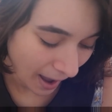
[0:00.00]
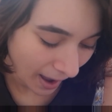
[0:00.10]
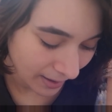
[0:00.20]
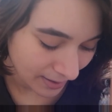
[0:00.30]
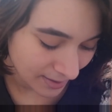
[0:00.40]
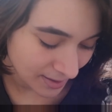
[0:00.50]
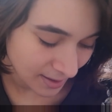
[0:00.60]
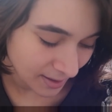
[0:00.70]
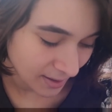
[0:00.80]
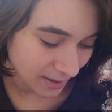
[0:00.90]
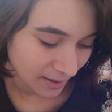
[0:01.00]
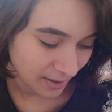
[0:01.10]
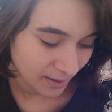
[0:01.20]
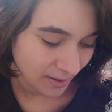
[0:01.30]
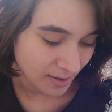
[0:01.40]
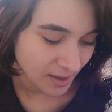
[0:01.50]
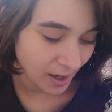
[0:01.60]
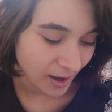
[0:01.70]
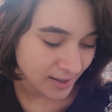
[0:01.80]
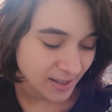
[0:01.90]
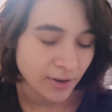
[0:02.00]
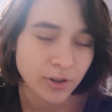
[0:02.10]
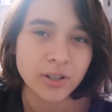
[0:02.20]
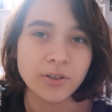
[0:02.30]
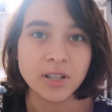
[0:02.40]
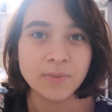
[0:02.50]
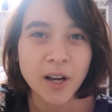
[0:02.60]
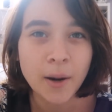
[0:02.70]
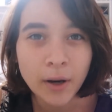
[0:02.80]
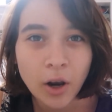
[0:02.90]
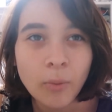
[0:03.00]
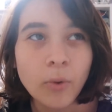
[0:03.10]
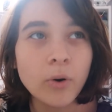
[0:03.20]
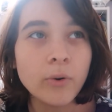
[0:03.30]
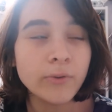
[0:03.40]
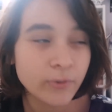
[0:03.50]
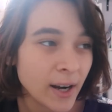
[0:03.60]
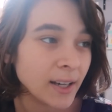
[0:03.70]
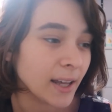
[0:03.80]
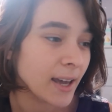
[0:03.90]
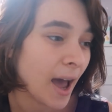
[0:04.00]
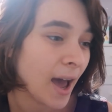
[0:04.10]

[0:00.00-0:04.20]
And the last year or so, she's become a lot more friendly,